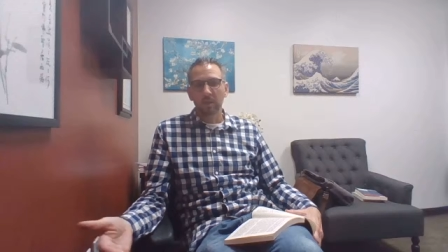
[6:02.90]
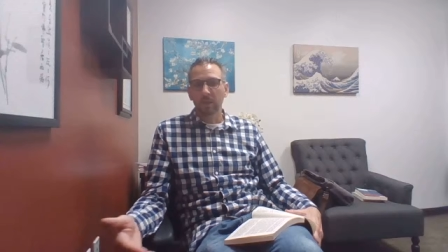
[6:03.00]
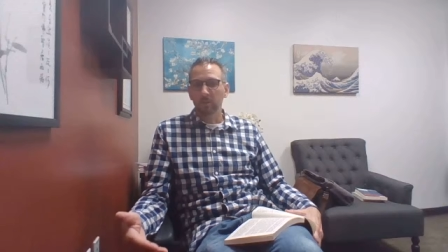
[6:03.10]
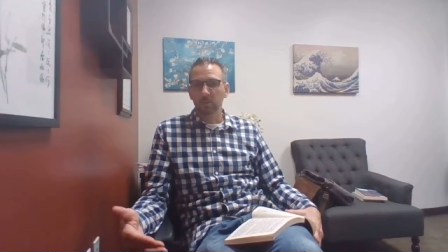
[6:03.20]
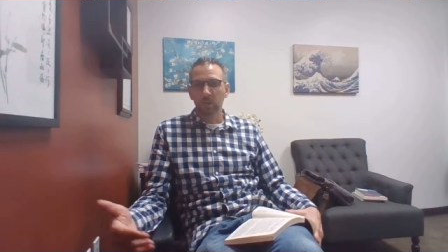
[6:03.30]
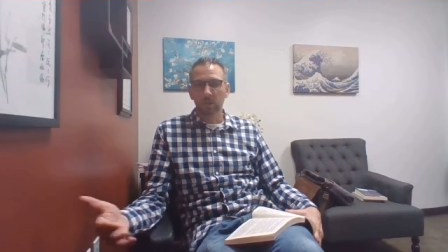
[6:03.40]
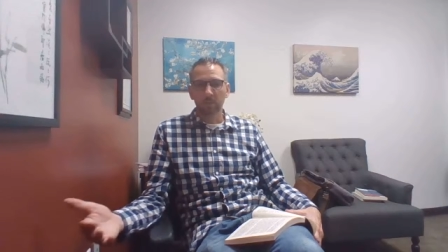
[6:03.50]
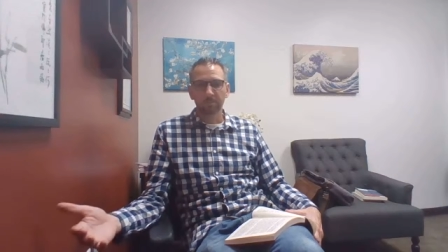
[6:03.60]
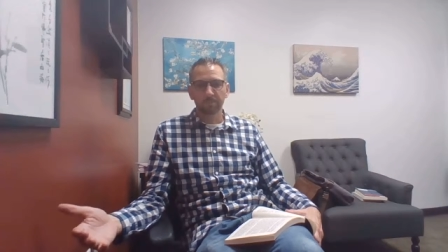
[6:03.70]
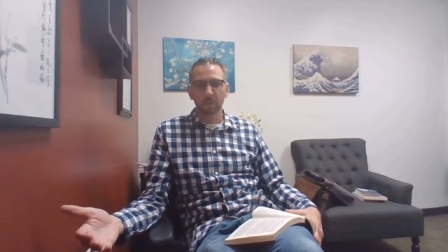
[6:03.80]
that
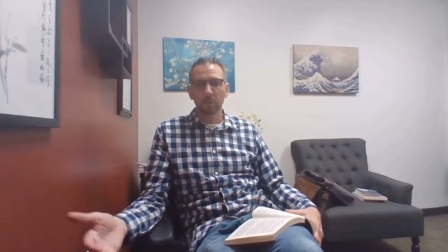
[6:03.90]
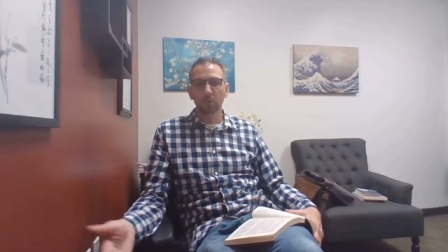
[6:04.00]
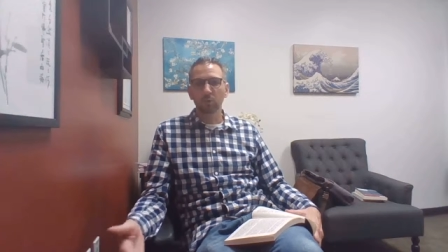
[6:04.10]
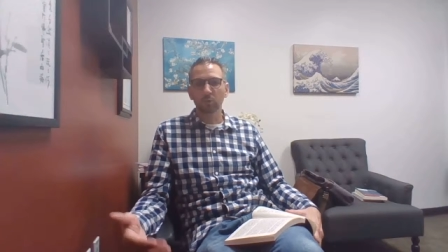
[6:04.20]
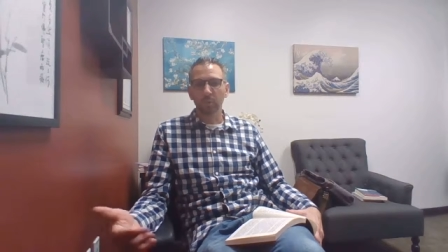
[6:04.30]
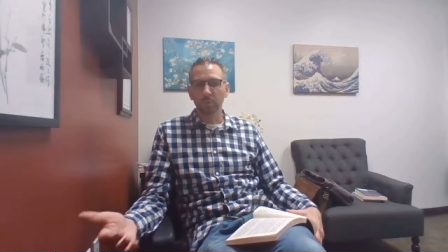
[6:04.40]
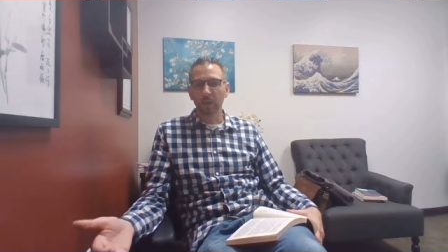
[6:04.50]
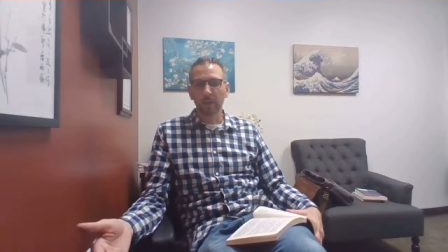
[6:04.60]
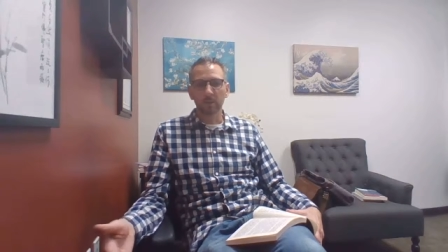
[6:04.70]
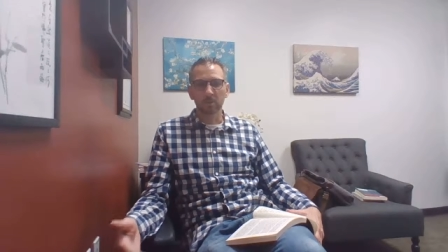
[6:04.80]
adultery is
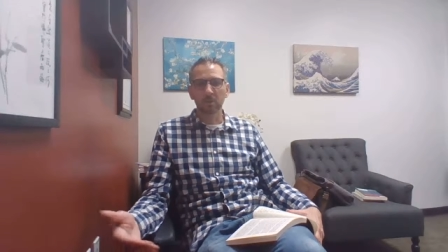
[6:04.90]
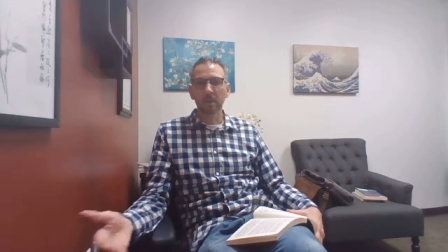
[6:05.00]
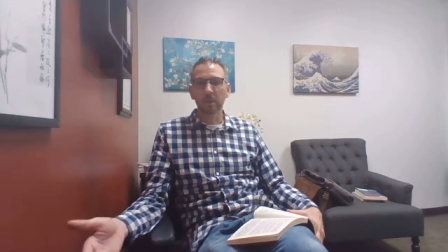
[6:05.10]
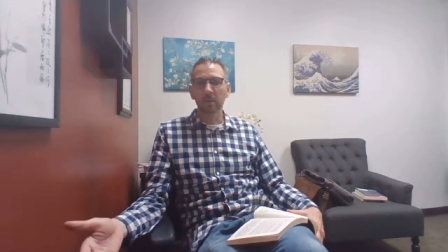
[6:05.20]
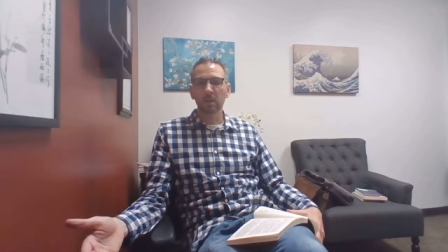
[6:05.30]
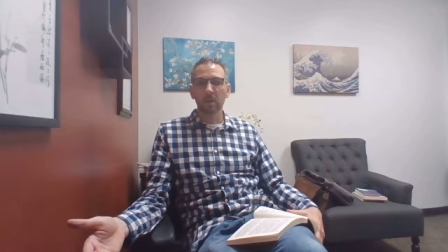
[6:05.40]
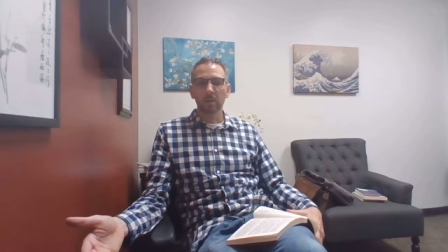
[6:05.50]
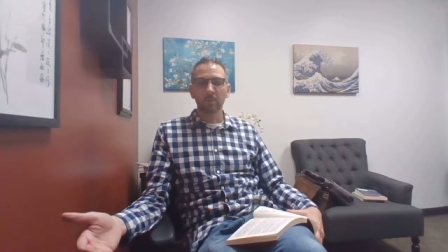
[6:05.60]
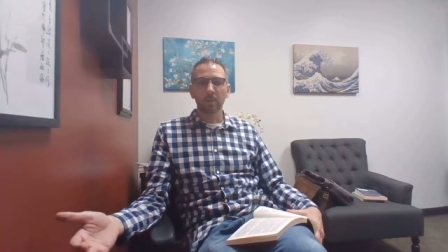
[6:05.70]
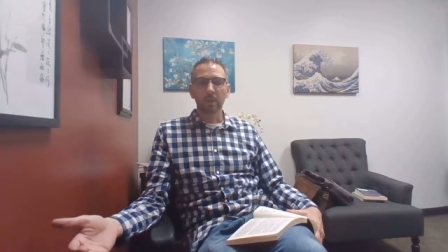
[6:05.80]
not a sin
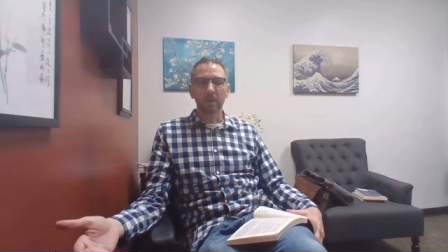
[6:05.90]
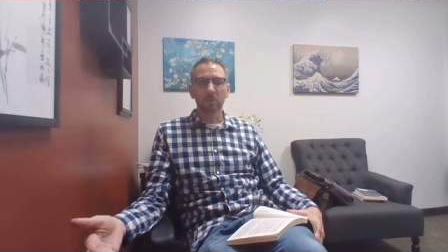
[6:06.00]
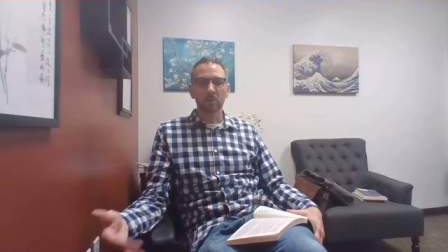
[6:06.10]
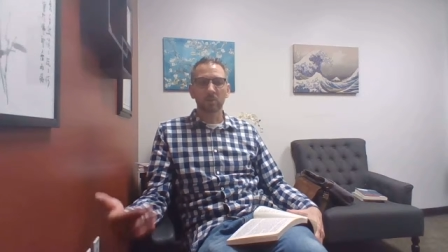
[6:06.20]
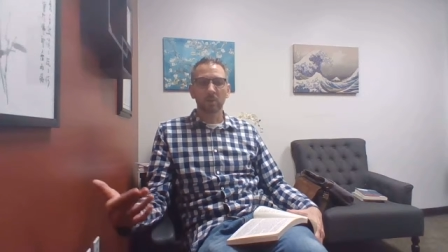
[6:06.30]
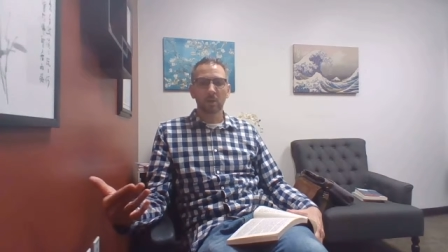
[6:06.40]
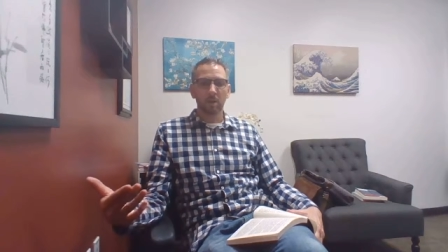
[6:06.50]
because